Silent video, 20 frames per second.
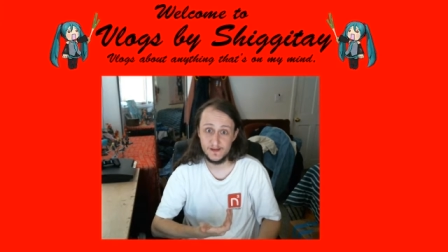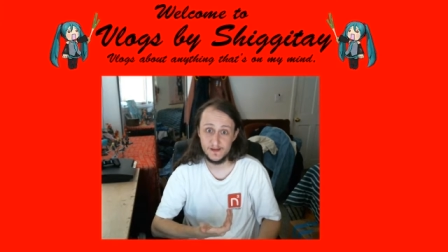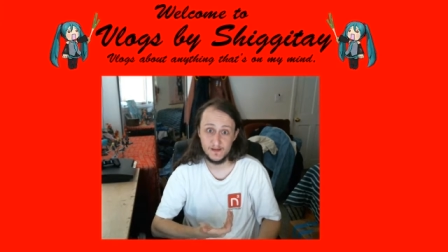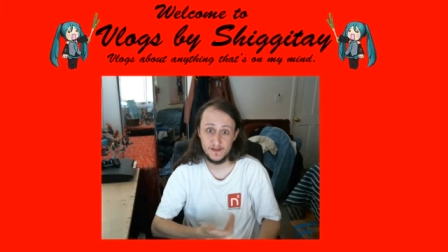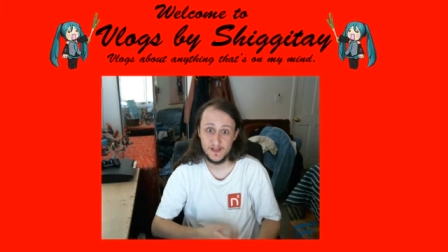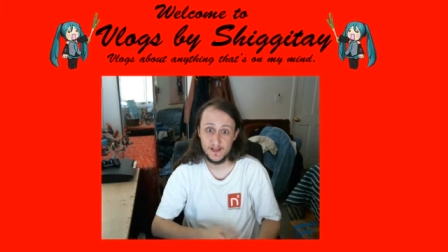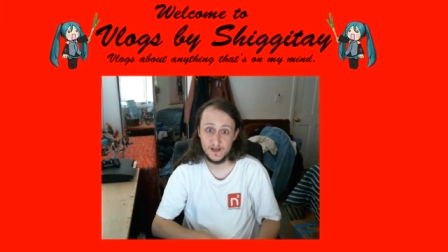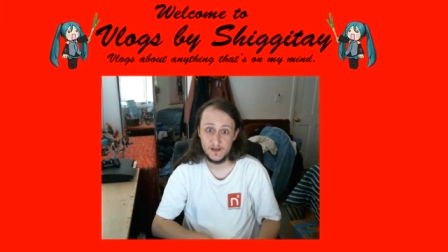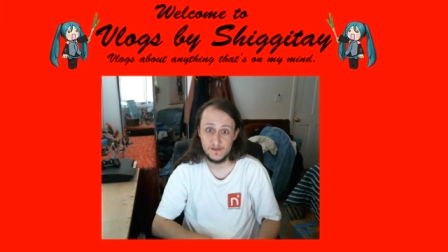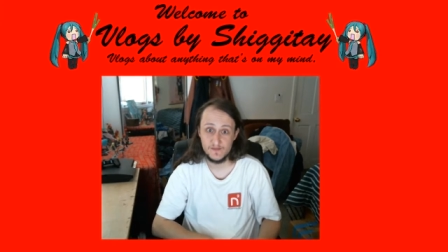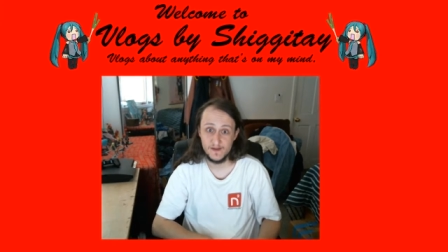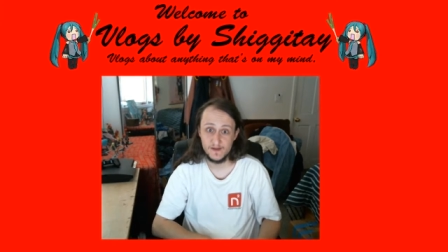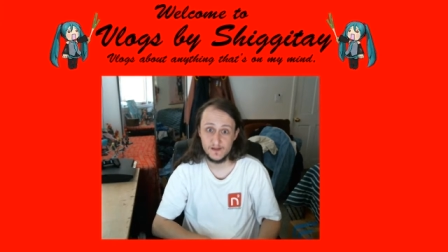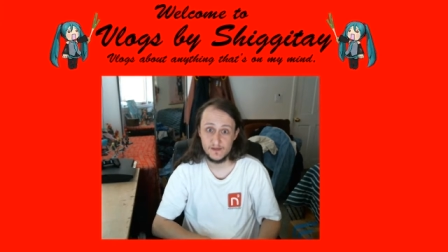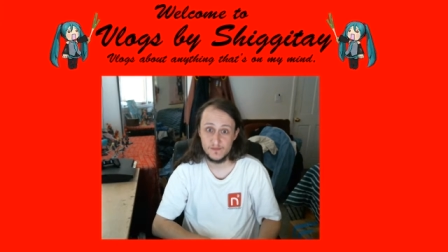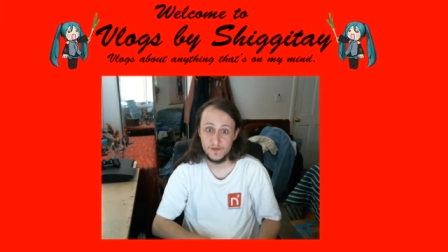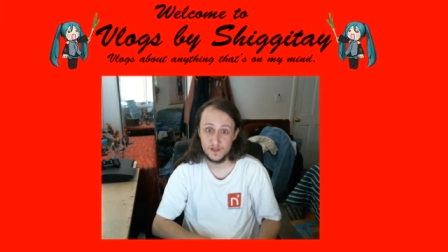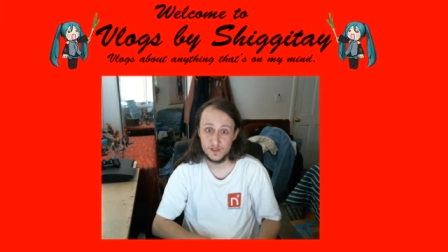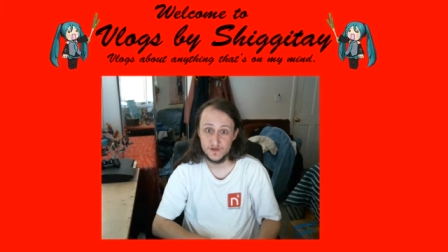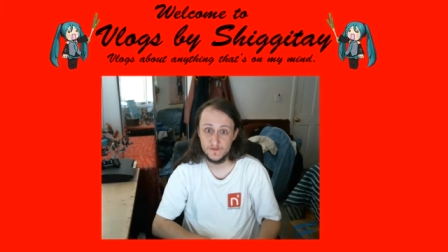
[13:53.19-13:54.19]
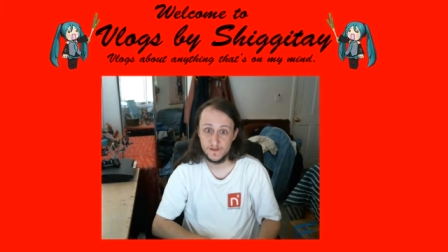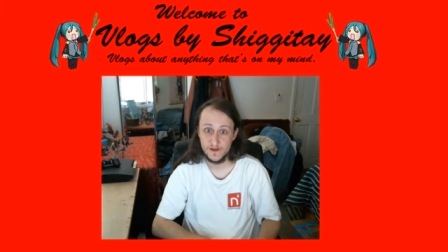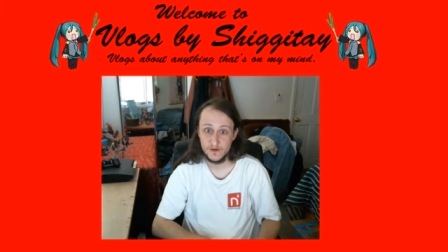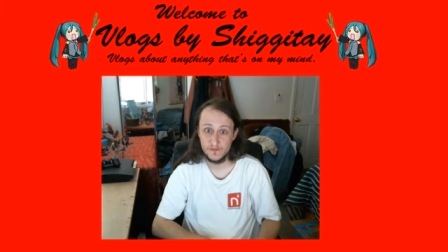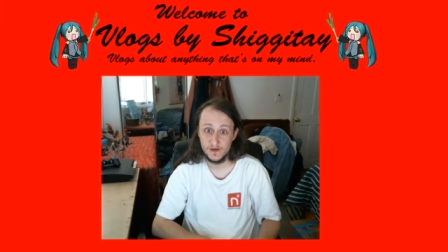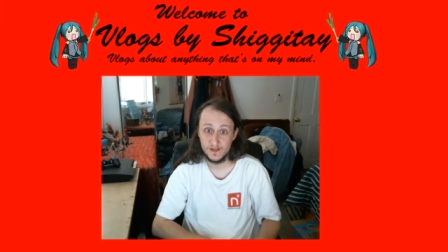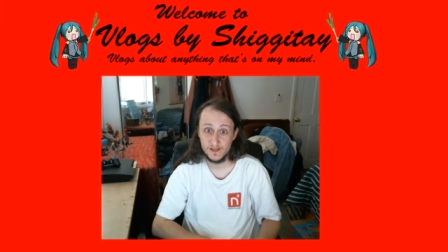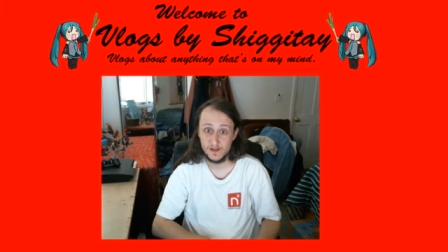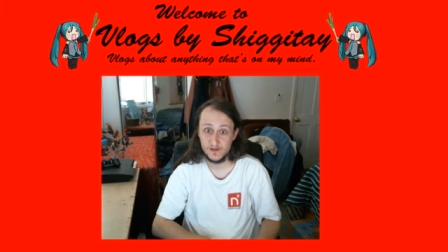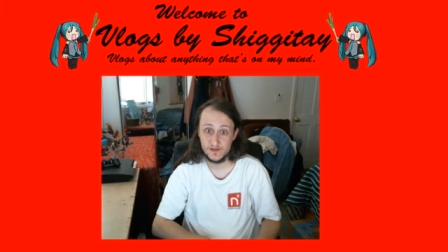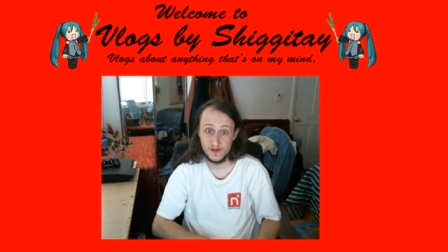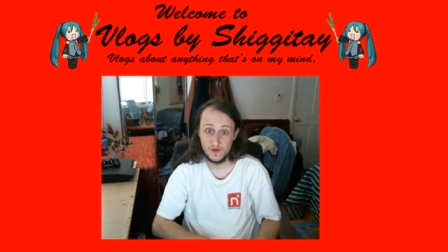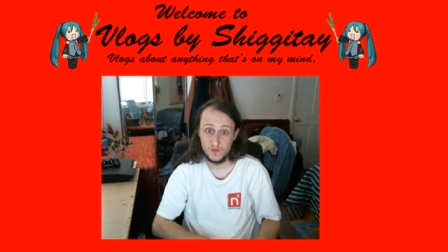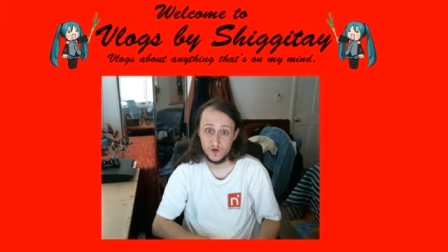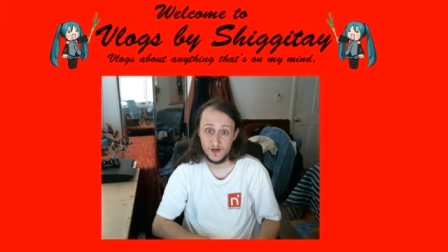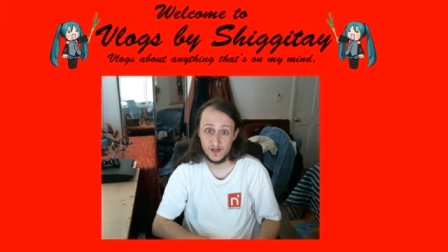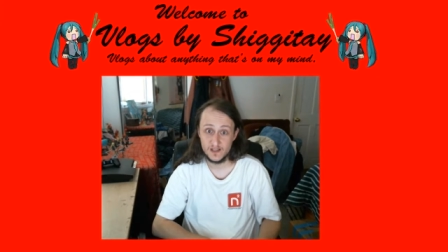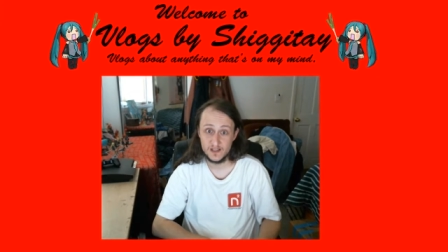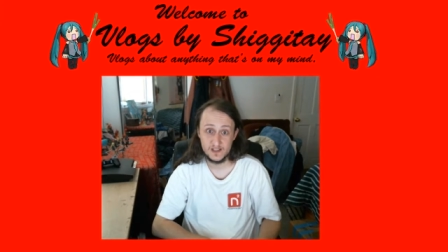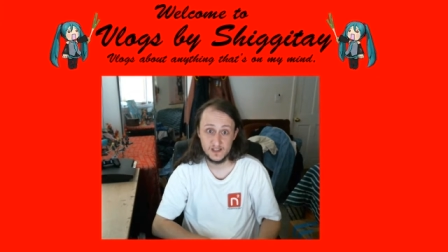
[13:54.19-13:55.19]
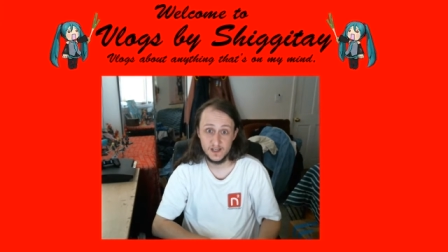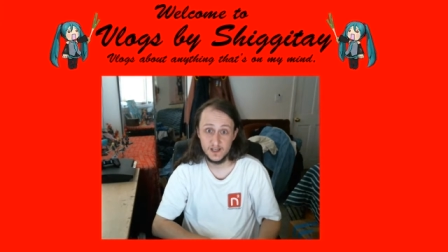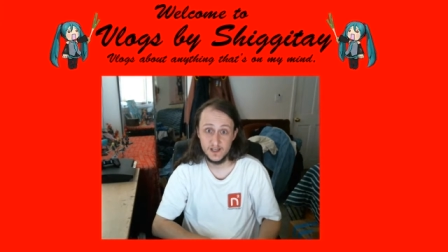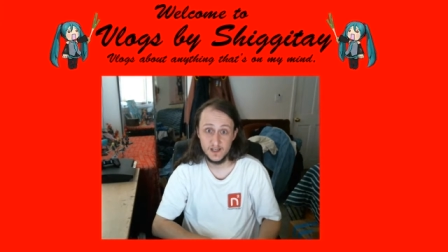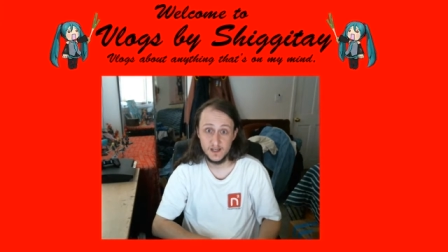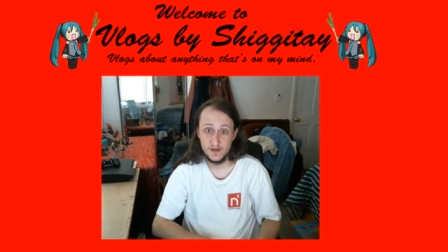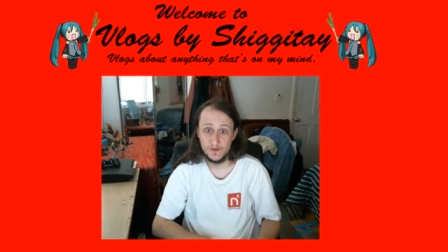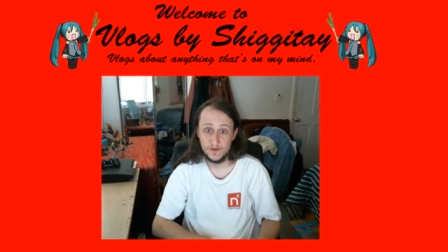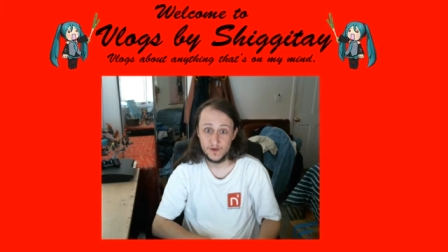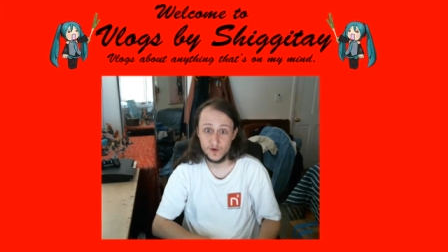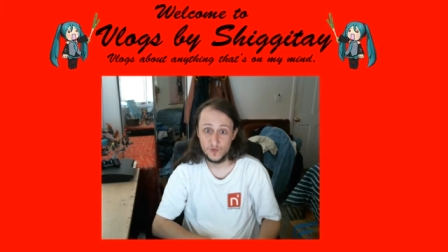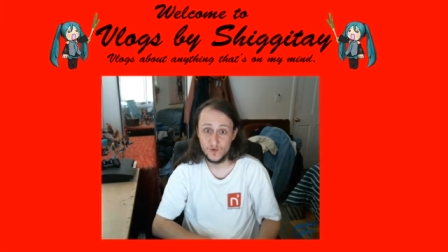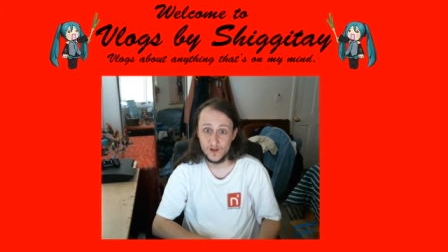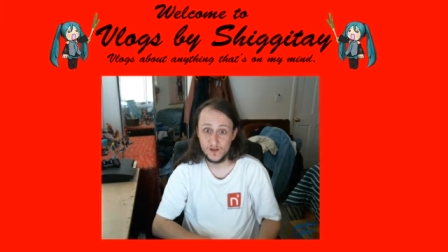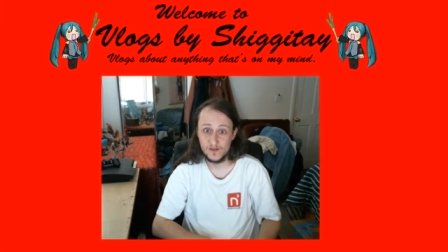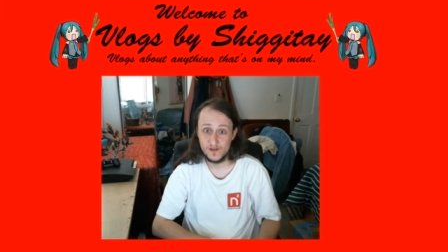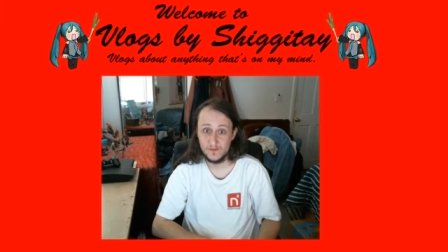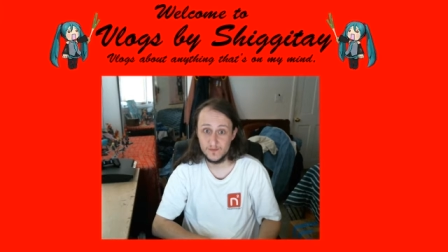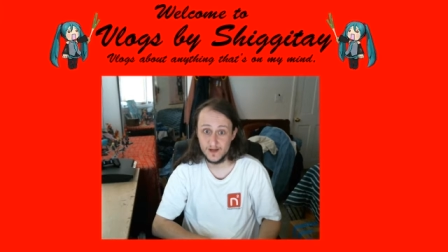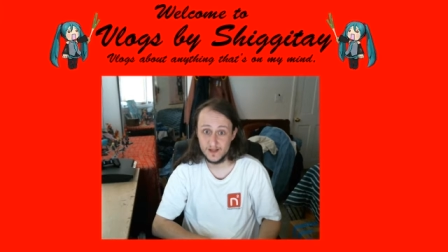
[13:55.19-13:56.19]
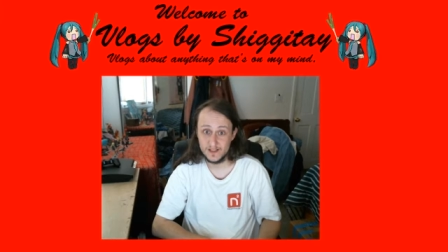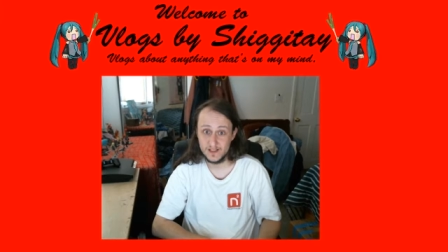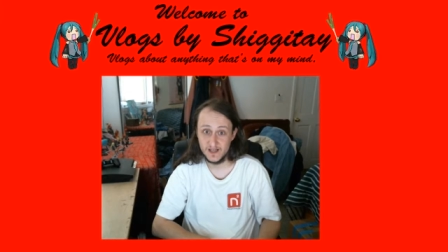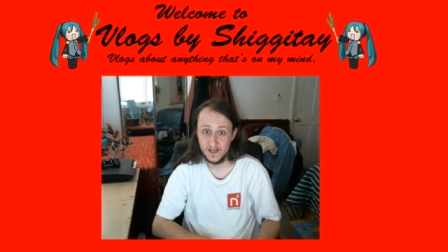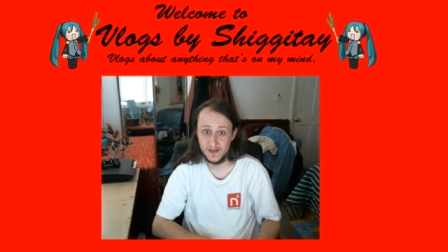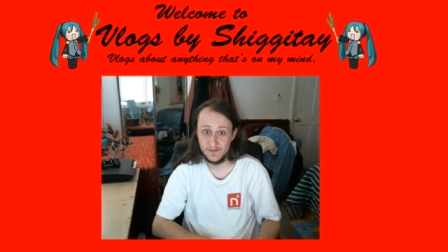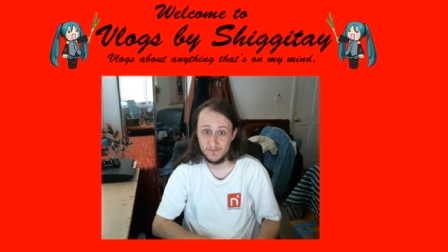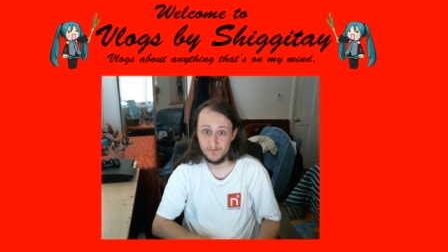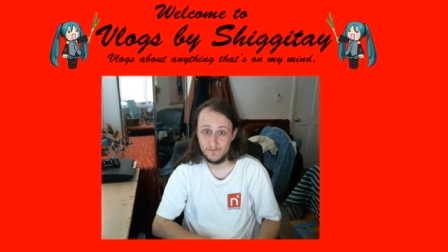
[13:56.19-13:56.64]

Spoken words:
They can spend as much of their money as they want, but they're wasting my time.